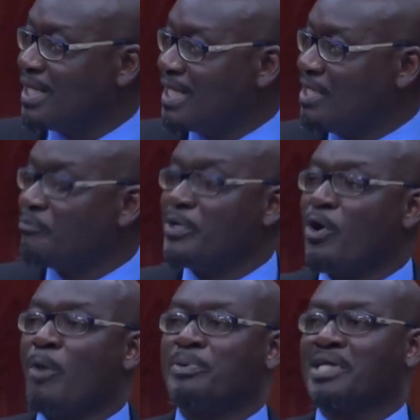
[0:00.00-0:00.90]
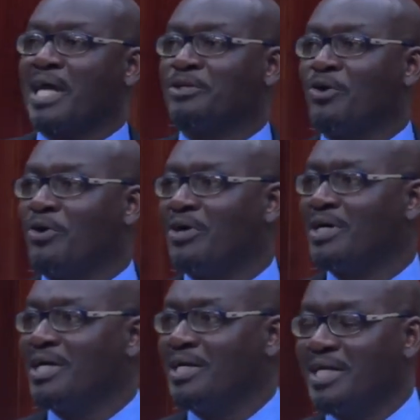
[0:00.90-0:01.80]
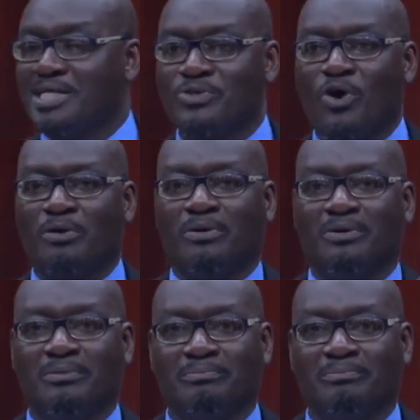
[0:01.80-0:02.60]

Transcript: And if we open that door, let us all